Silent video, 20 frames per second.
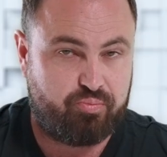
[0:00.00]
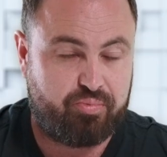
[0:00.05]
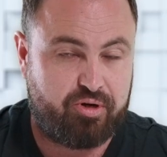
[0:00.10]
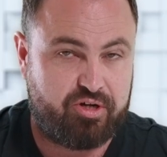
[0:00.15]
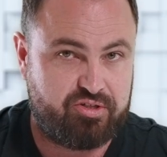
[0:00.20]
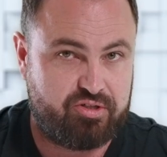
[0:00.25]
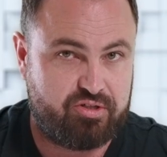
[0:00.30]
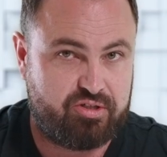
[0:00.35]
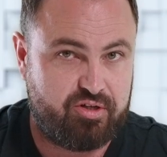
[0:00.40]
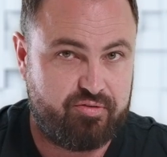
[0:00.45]

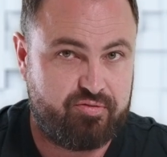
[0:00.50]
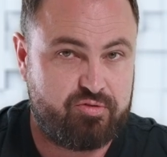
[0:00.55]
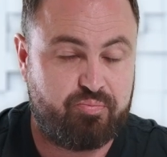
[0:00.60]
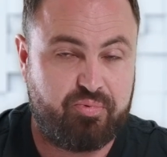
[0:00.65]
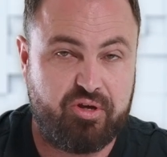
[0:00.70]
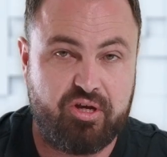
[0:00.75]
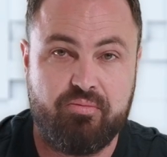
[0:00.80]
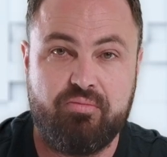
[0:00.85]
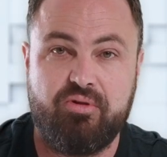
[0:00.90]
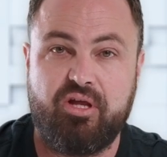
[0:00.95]
positives,
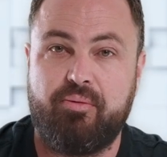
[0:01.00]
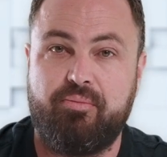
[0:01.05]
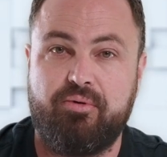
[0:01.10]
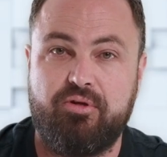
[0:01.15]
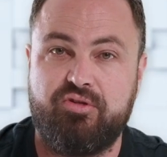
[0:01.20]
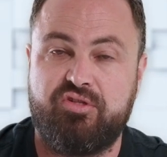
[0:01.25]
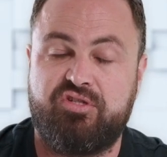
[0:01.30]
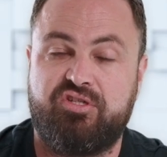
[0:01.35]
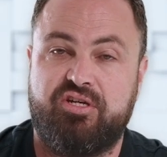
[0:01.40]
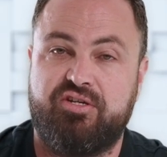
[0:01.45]

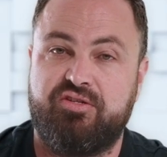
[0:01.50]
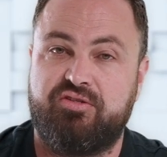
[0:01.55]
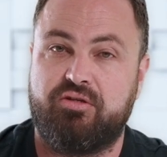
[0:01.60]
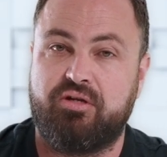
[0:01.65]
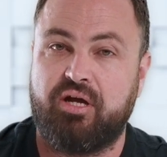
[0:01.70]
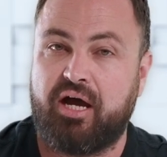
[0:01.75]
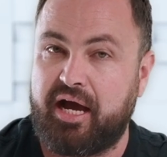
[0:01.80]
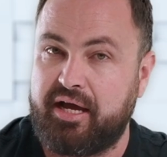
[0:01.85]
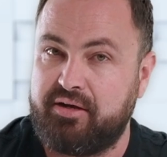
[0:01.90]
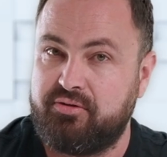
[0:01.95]
BMW says that
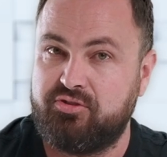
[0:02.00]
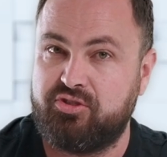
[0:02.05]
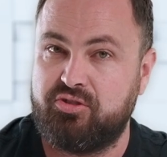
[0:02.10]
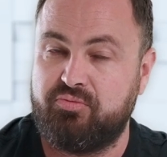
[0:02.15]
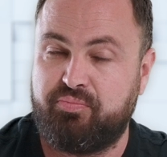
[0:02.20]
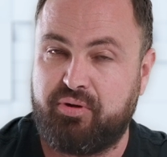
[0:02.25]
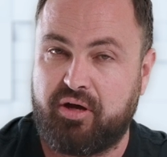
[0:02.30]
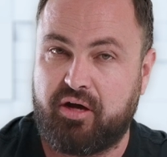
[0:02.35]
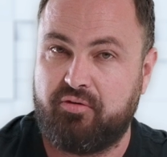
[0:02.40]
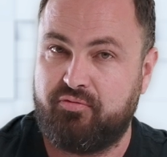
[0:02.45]

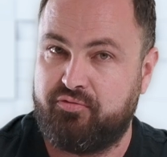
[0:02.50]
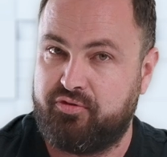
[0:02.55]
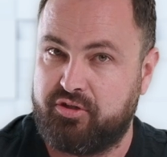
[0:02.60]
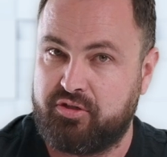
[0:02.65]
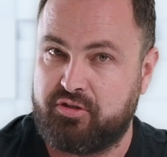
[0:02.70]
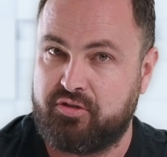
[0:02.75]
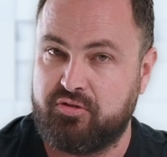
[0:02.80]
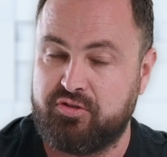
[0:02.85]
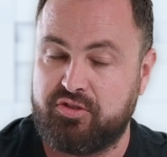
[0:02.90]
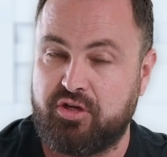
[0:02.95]
hydrogen-powered
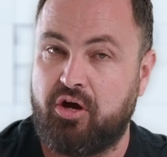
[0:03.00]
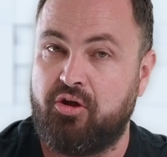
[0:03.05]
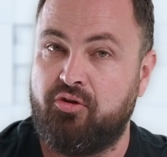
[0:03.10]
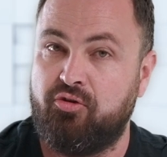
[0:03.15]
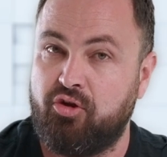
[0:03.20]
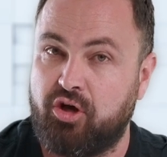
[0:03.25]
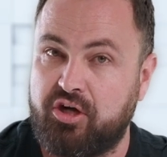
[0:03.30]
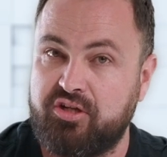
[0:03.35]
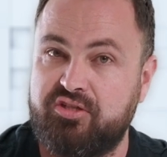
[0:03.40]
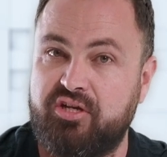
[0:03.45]
vehicles are
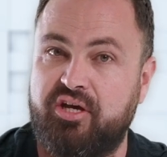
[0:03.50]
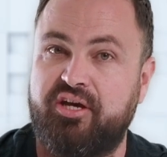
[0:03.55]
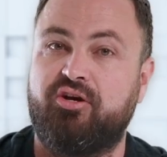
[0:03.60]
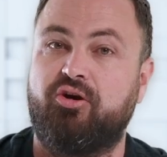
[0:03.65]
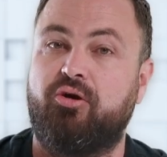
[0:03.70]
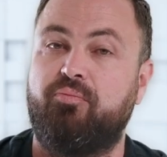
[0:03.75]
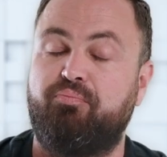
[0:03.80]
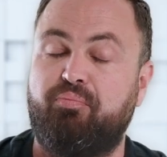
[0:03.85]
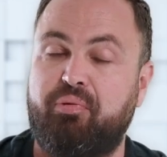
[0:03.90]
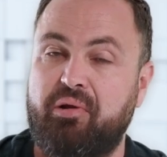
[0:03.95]
not a
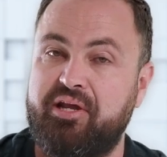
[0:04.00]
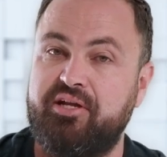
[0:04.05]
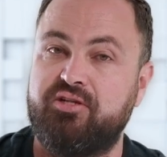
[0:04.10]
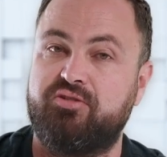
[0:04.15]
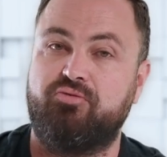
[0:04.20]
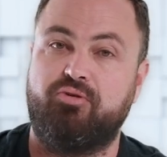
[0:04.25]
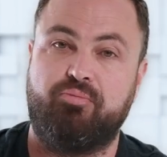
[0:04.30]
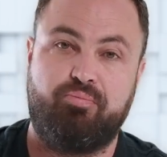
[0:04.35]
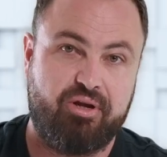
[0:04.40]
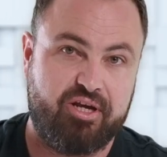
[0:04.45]

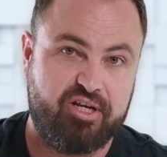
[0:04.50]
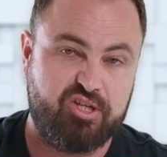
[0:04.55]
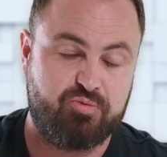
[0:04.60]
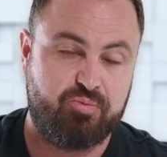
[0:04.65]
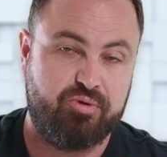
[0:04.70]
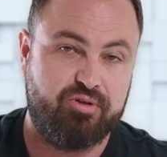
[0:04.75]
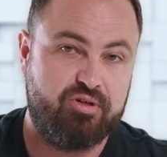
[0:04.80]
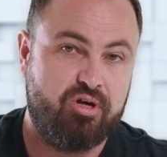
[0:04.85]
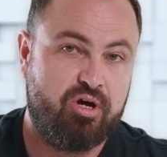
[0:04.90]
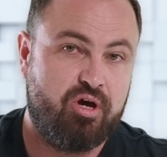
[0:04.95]
complete
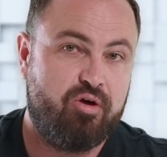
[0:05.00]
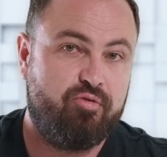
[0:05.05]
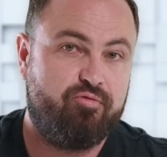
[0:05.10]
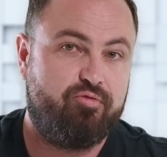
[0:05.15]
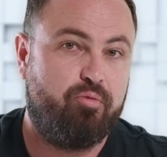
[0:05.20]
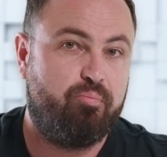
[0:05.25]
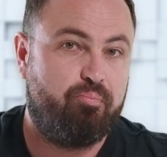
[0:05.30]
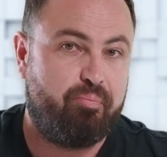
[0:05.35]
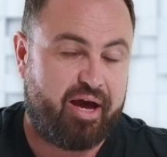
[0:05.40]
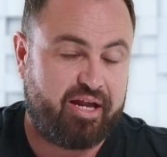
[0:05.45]
replacement
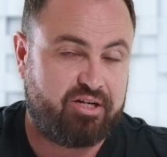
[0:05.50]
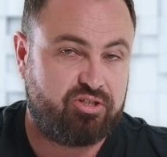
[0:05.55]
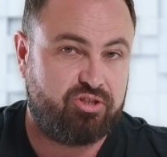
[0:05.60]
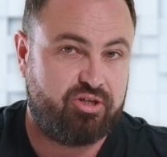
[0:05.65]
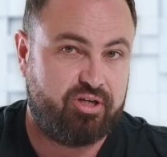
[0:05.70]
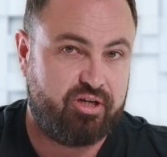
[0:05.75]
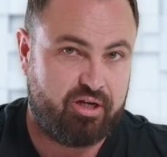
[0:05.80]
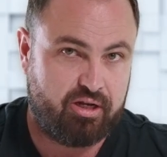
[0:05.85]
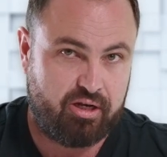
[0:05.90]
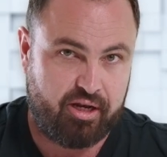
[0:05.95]
for
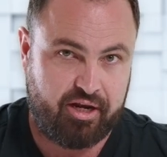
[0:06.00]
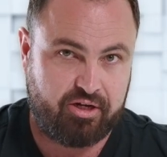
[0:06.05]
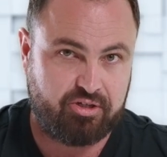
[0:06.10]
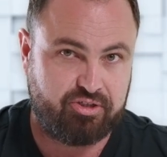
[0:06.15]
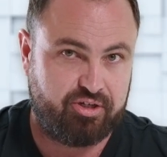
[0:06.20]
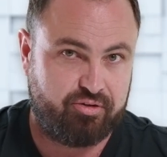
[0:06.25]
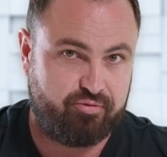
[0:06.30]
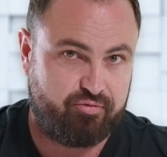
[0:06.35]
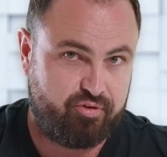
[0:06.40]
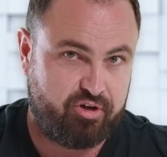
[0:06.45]
battery
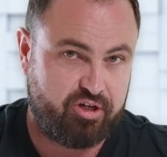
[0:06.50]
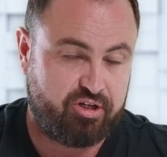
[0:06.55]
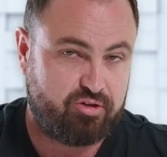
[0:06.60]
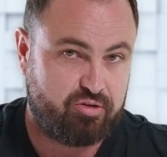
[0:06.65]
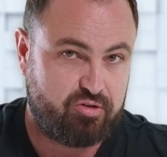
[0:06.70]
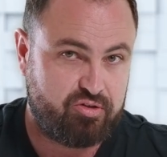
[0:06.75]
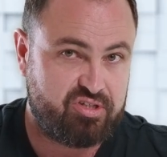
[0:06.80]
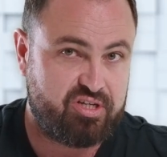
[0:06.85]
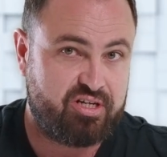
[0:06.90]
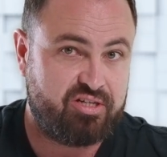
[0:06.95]
electric
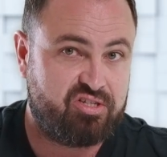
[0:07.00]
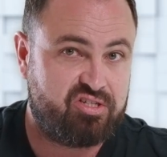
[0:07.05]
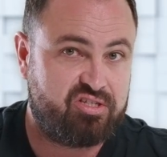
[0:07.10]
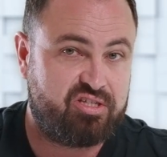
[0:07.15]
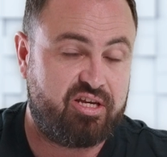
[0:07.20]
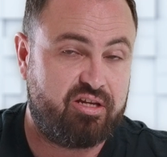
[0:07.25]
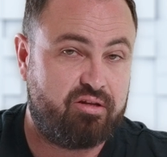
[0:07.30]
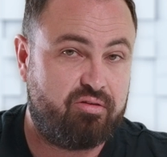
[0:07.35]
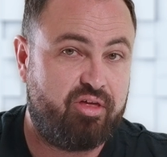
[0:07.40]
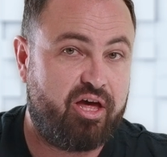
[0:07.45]
vehicles.
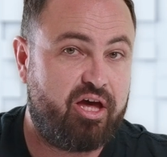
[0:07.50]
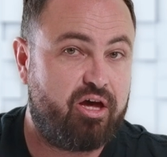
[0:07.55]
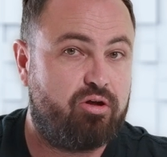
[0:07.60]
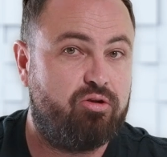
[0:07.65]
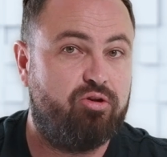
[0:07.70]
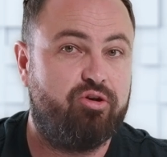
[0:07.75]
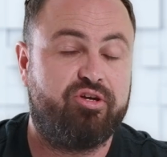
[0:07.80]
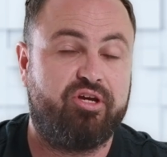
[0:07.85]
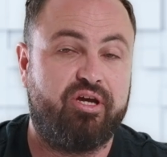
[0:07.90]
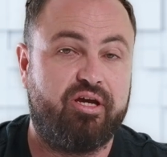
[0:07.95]
Instead, they are
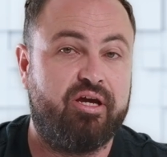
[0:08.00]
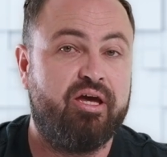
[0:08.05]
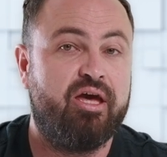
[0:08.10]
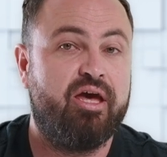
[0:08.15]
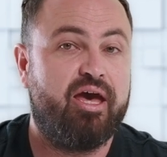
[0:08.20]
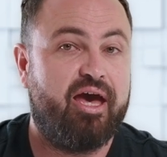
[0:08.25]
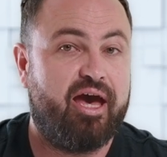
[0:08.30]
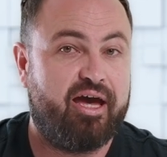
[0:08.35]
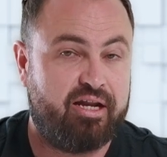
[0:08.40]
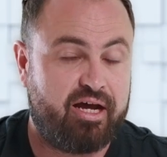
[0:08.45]
looking
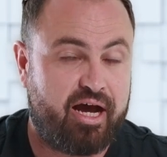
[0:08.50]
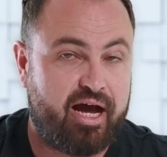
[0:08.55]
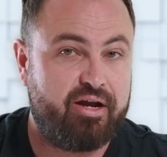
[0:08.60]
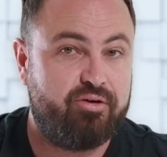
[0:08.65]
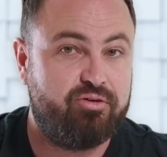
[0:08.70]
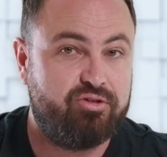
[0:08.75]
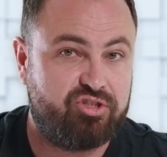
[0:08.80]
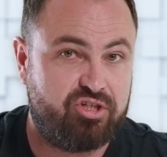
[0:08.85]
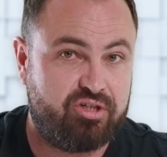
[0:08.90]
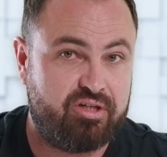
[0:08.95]
at
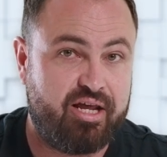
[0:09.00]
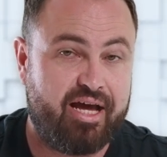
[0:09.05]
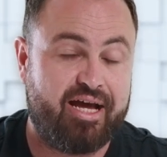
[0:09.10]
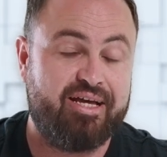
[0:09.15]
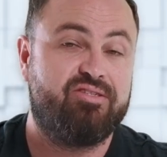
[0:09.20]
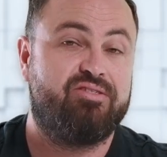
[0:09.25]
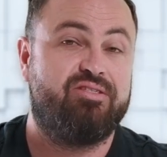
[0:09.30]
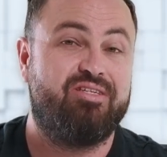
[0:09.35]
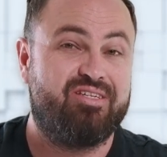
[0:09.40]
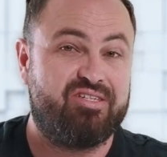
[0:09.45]
hydrogen
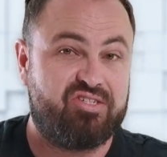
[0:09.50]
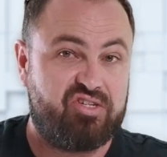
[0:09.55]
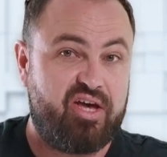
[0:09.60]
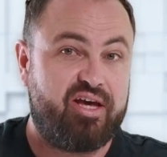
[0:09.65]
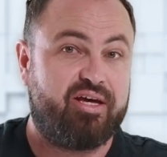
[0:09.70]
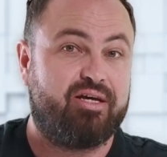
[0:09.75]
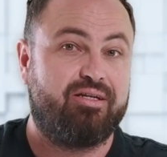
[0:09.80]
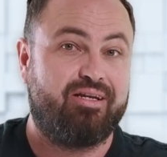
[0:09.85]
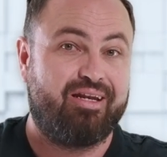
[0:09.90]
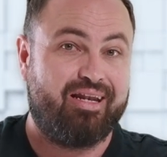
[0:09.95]
as the
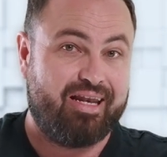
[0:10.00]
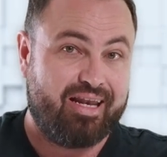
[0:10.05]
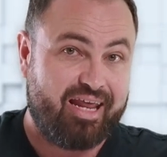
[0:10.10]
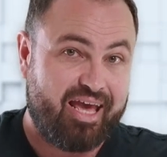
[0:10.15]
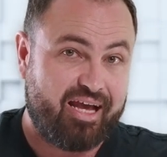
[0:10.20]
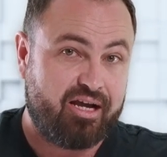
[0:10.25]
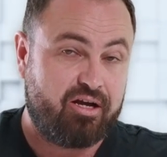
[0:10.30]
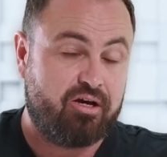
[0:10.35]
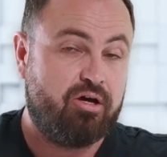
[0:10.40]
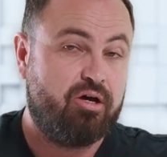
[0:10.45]
second
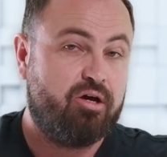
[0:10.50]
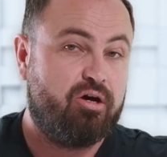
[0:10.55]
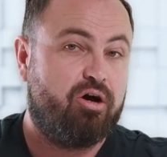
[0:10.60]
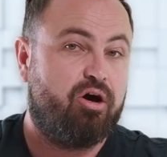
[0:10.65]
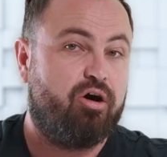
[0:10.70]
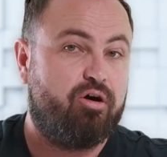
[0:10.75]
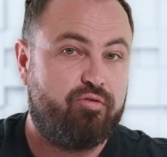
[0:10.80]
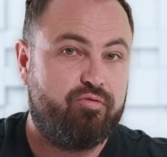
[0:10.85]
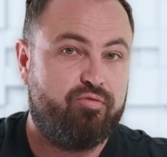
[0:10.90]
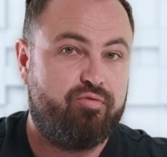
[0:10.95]
leg
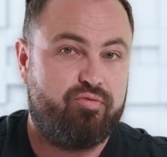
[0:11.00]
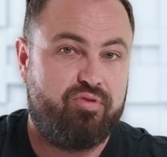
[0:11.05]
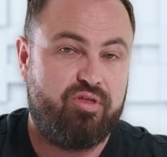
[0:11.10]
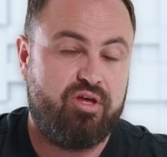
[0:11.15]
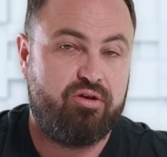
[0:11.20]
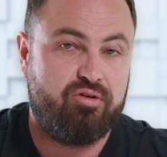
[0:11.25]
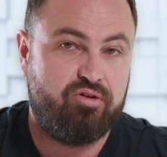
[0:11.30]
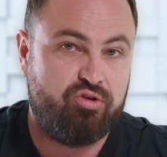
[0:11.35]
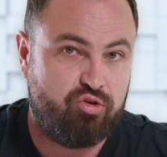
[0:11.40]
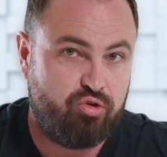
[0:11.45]
of
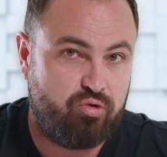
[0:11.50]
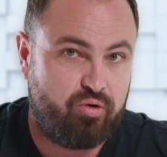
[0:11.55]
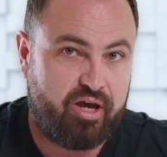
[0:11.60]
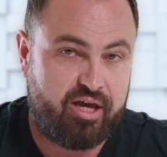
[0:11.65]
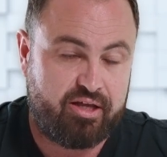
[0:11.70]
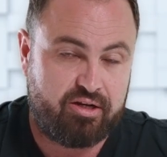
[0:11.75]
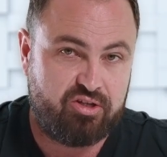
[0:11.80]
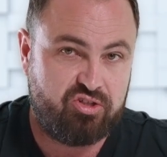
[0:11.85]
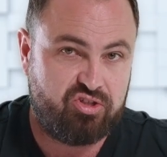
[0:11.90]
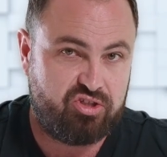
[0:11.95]
their new
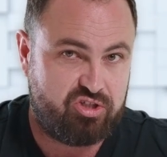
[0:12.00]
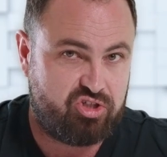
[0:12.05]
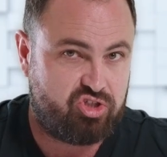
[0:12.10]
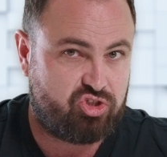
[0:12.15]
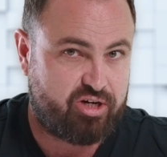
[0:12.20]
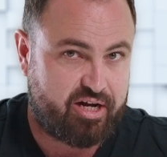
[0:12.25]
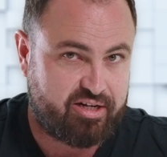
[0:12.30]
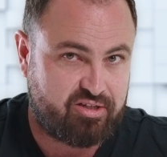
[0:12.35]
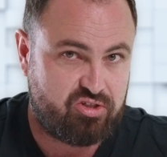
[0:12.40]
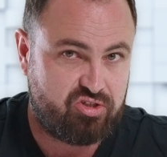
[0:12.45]
energy
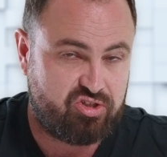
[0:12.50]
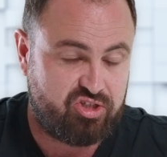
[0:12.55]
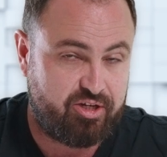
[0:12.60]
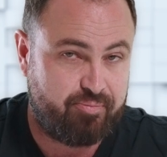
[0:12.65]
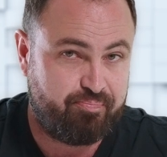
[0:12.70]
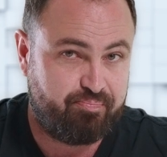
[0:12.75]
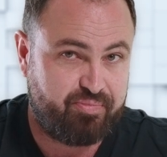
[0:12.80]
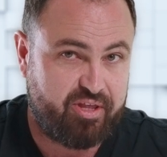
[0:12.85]
strategy.